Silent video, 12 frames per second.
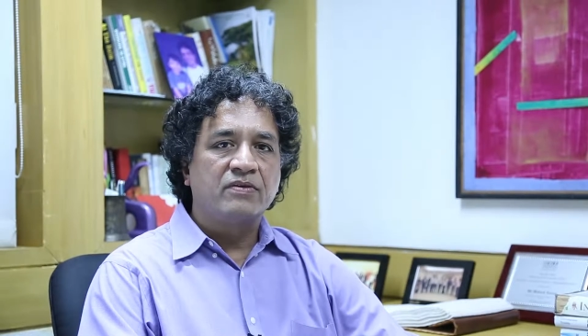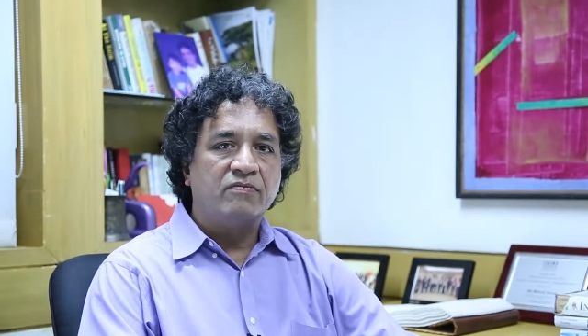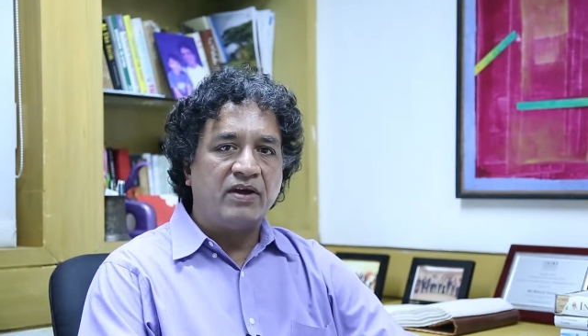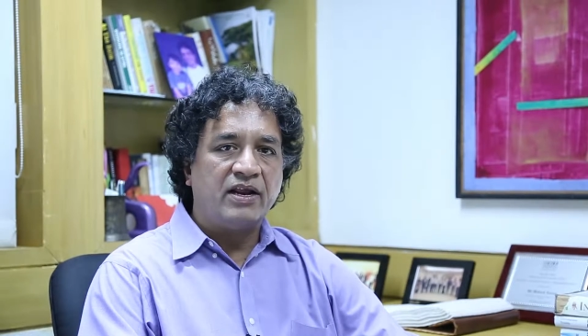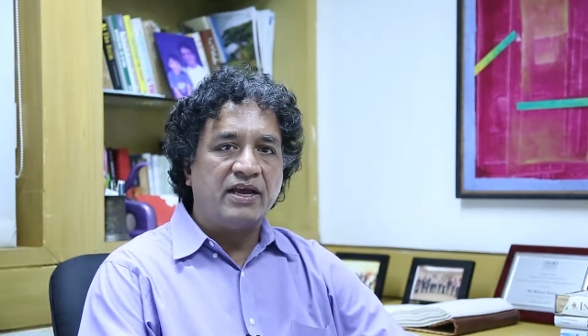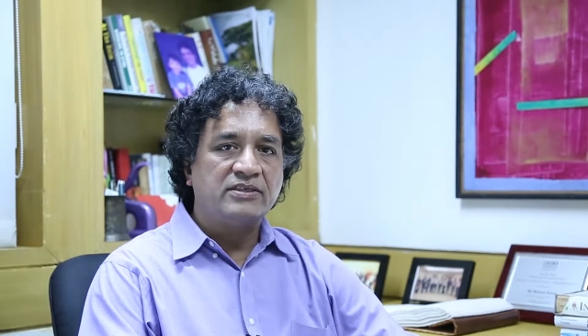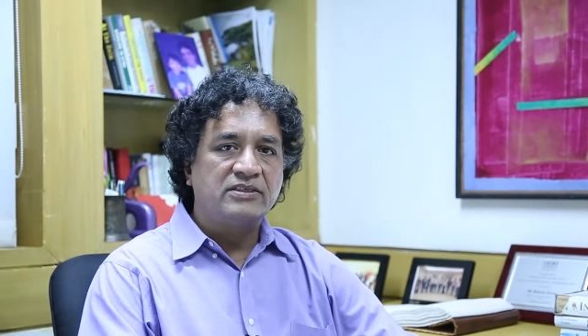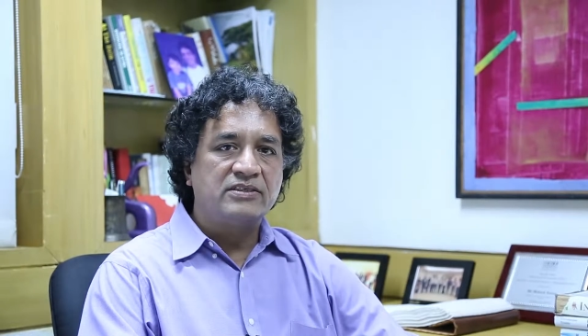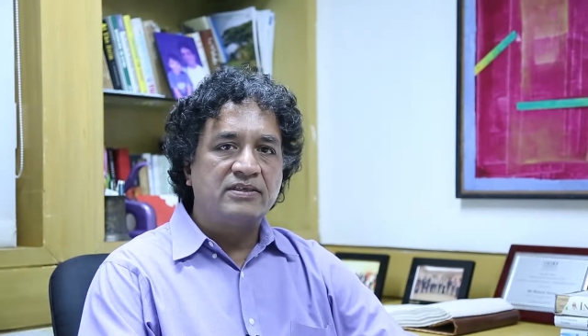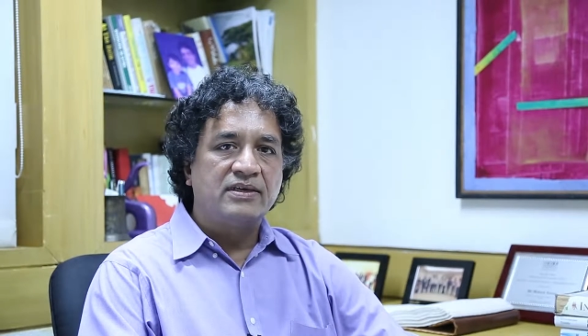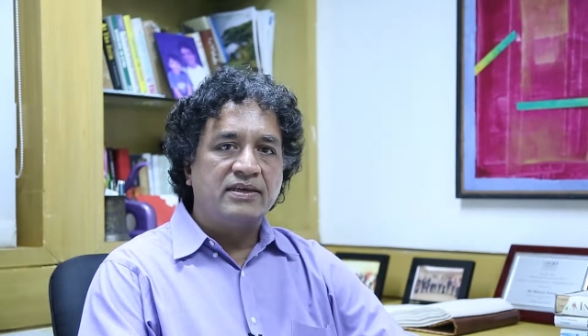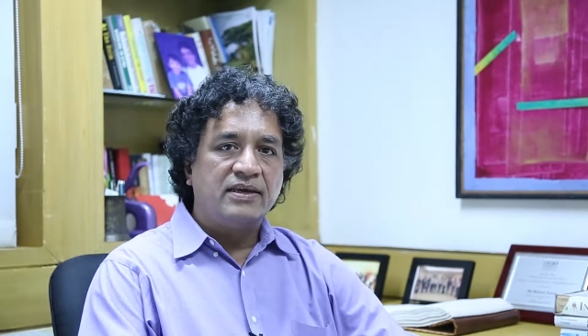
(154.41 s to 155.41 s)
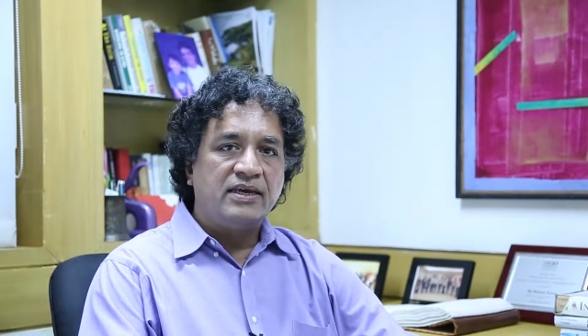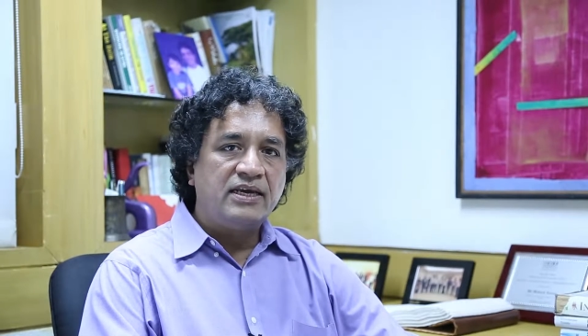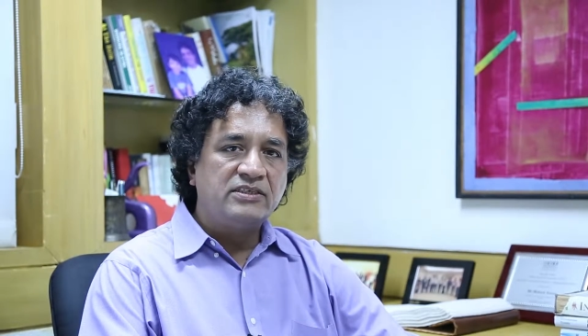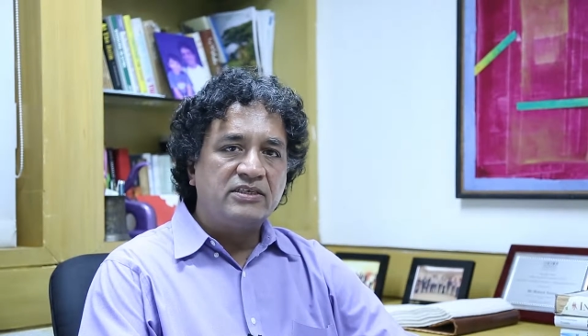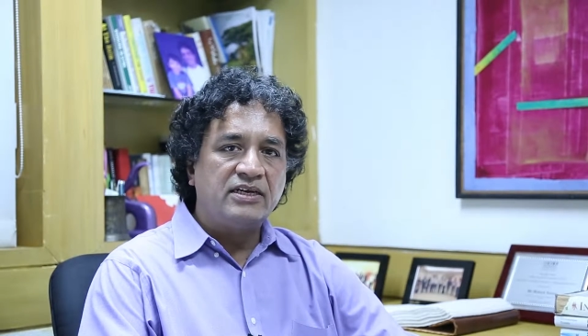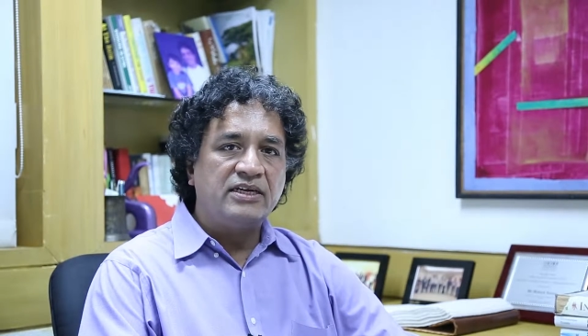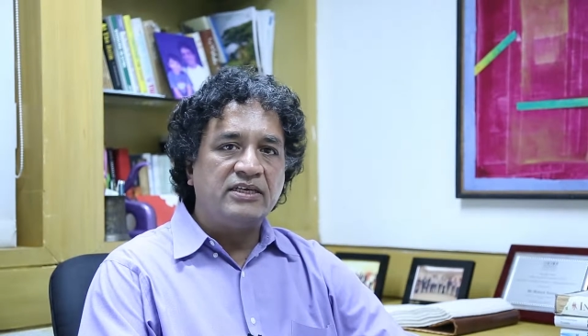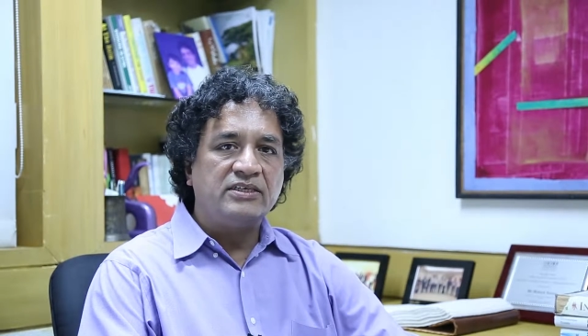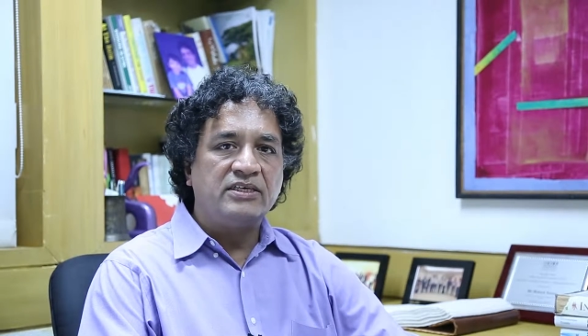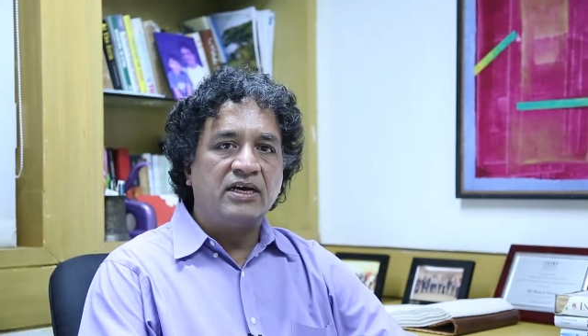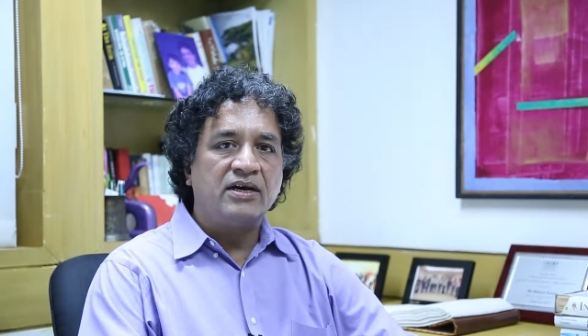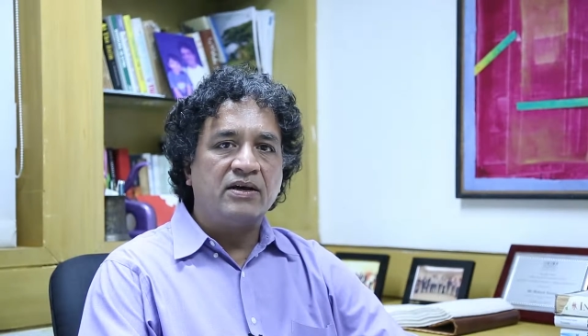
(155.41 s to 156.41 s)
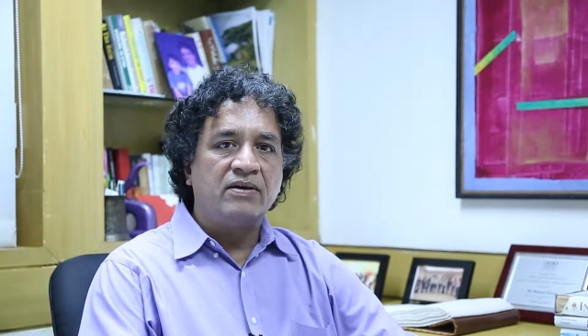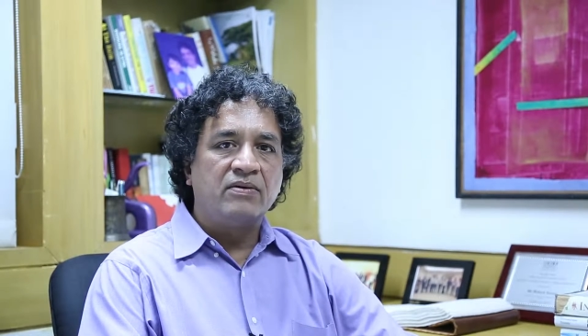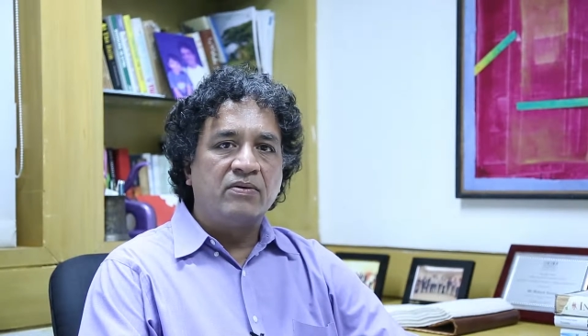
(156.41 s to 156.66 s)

whereas Eastern India